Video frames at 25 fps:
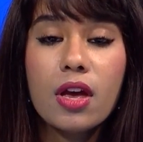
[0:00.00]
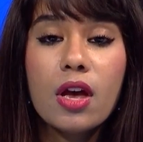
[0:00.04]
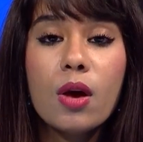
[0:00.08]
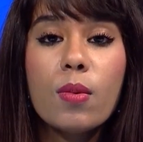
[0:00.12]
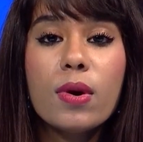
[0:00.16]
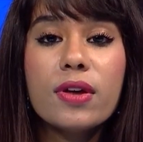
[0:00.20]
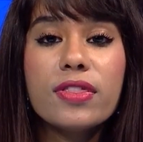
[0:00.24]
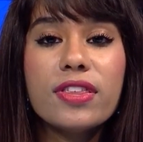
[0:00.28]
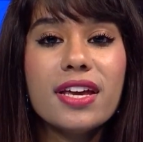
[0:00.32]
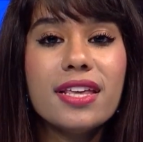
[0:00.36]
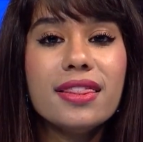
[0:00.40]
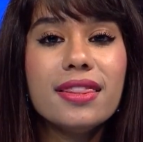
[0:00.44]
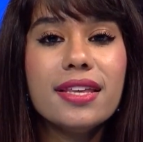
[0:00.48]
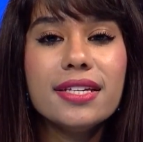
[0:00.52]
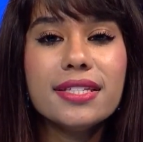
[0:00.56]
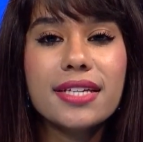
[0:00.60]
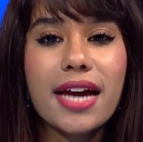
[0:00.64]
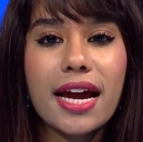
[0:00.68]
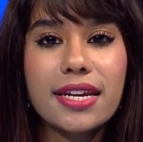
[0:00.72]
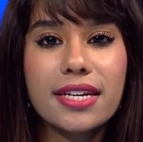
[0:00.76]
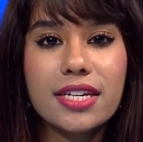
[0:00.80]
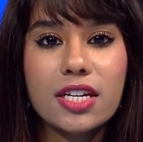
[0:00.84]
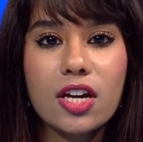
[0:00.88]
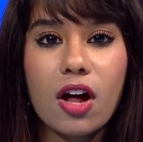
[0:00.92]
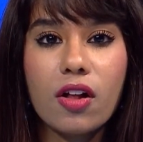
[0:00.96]
Within these
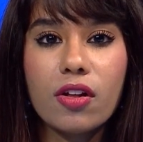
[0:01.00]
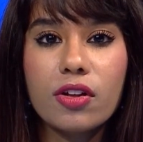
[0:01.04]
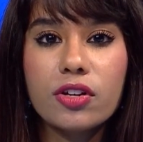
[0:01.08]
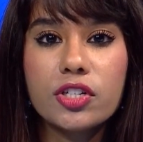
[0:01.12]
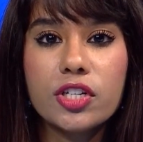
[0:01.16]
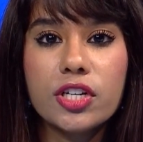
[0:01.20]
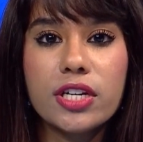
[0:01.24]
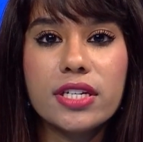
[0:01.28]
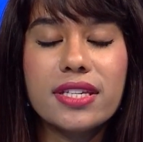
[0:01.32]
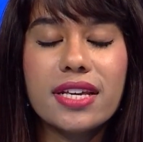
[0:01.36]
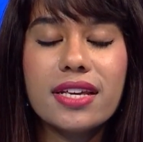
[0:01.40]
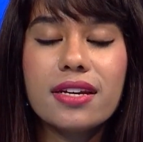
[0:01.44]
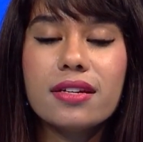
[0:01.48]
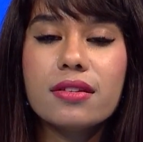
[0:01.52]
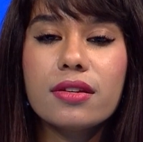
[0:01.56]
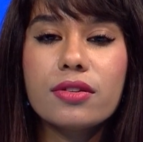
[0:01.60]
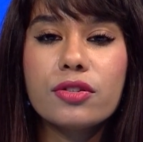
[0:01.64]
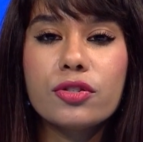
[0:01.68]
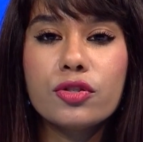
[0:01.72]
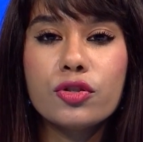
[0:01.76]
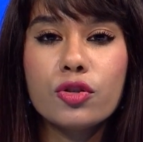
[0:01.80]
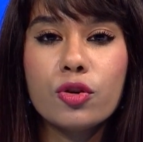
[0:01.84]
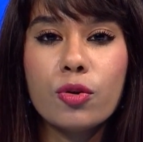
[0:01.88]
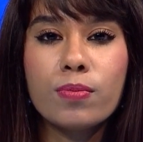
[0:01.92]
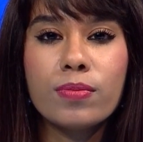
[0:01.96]
ideologies, it is
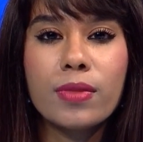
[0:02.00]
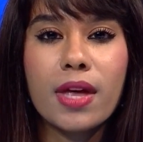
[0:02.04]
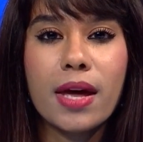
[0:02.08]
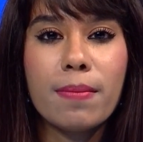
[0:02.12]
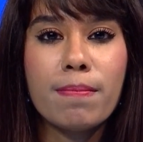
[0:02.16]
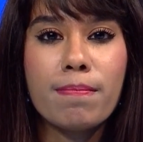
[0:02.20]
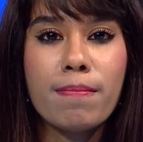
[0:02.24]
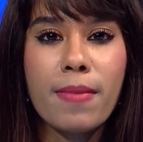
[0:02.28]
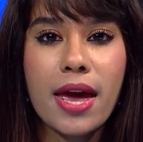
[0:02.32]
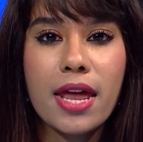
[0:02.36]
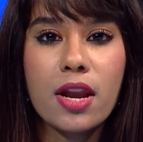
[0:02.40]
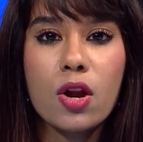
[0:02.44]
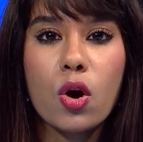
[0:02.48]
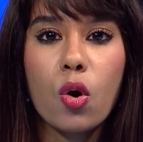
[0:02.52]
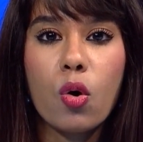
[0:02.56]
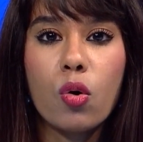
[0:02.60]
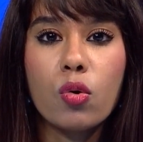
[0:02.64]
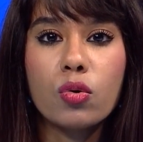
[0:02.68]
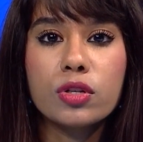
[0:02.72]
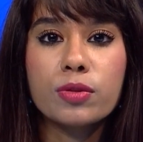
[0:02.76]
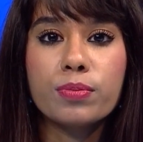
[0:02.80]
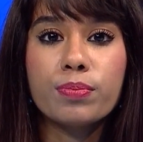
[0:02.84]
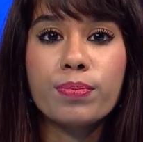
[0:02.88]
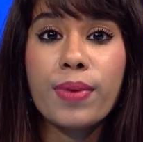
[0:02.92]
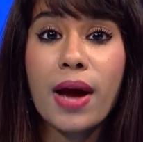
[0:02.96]
assumed that men
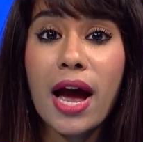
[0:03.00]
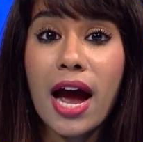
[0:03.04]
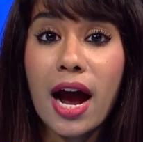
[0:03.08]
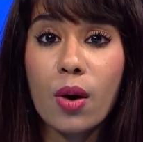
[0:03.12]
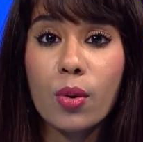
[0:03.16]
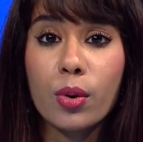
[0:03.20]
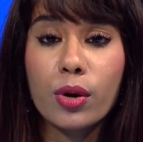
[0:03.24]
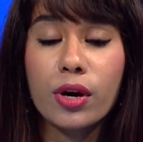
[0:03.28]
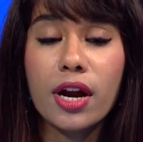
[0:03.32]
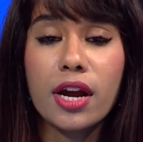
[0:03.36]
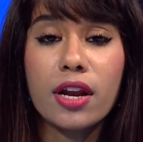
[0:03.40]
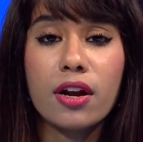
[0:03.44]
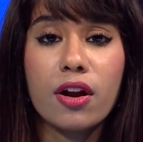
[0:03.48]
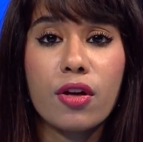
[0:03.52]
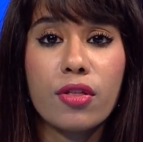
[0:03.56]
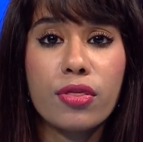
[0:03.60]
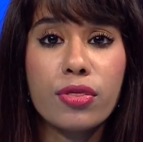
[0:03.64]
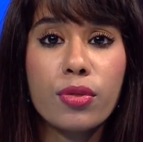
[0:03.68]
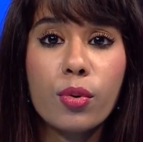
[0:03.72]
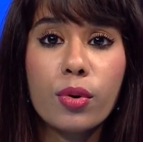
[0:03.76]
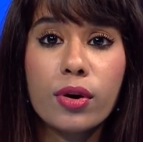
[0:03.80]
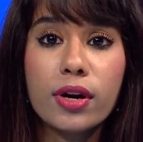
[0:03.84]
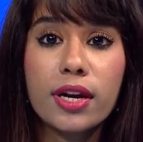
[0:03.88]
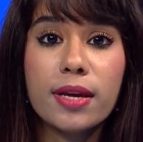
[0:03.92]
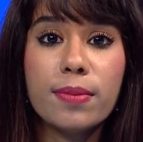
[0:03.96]
hold power and
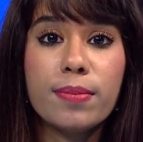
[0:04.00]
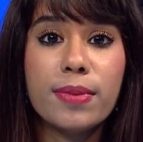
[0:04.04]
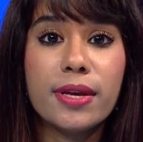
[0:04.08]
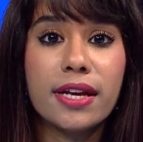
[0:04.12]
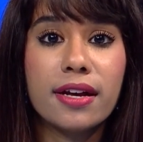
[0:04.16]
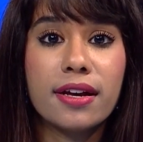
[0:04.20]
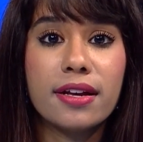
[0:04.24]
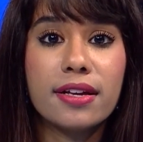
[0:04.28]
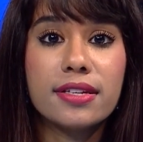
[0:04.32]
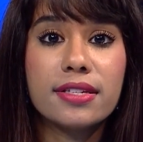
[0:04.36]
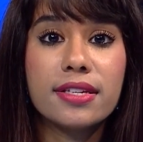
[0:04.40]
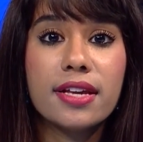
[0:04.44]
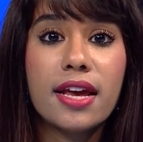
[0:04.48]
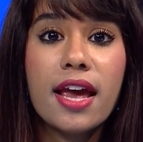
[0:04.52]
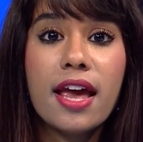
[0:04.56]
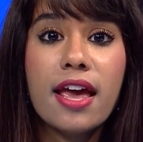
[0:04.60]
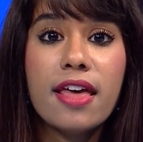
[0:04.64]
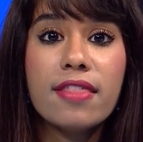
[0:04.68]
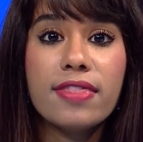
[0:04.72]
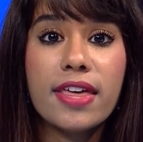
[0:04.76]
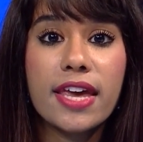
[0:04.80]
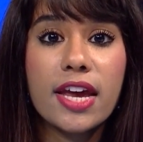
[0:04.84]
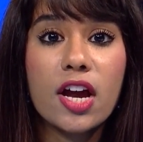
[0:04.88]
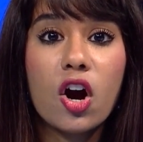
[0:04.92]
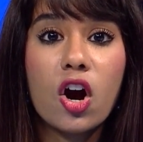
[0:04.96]
authority because
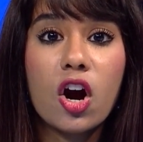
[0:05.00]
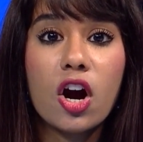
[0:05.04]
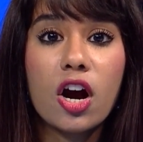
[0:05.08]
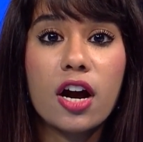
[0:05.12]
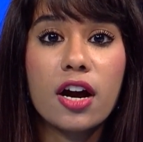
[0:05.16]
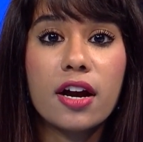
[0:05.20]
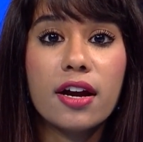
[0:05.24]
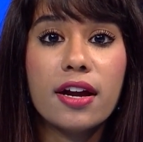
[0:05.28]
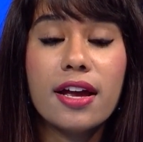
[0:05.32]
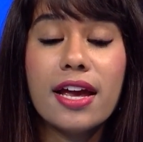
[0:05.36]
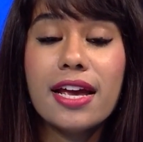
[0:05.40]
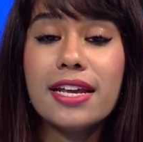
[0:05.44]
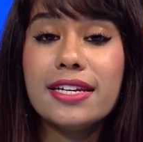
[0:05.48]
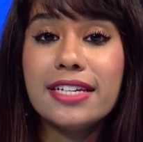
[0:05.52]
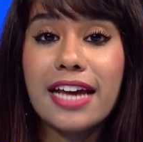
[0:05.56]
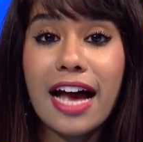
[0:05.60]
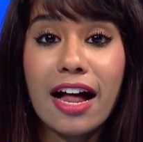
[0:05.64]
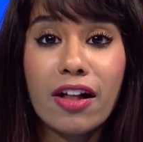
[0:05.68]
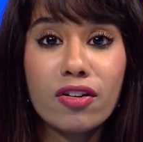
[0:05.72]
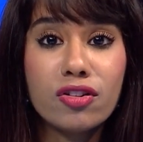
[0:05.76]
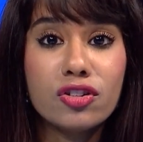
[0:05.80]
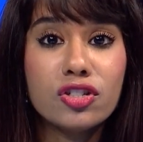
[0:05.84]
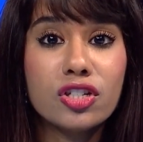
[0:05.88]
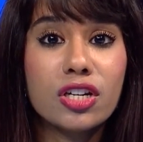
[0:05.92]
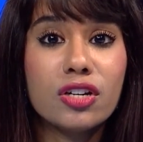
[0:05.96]
they are
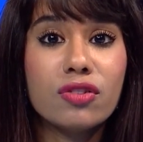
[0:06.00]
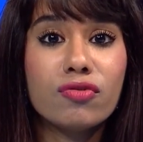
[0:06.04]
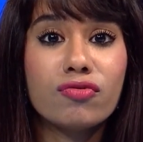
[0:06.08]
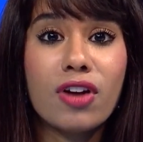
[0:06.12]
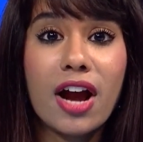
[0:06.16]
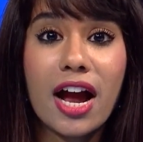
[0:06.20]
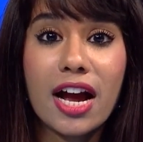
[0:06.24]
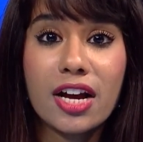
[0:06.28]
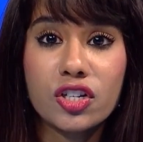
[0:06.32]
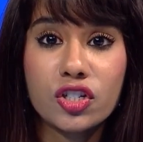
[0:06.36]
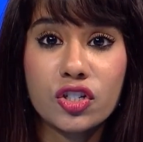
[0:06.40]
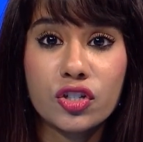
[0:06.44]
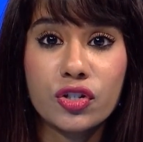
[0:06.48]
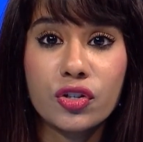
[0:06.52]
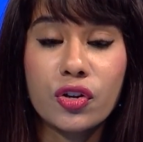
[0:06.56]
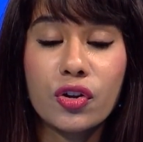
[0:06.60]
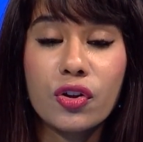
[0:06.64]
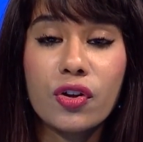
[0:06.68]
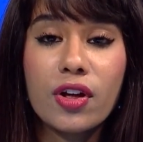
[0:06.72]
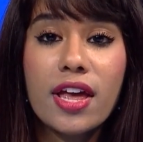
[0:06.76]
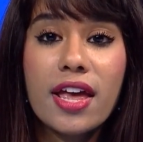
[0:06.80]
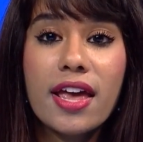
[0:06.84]
intelligent, rational,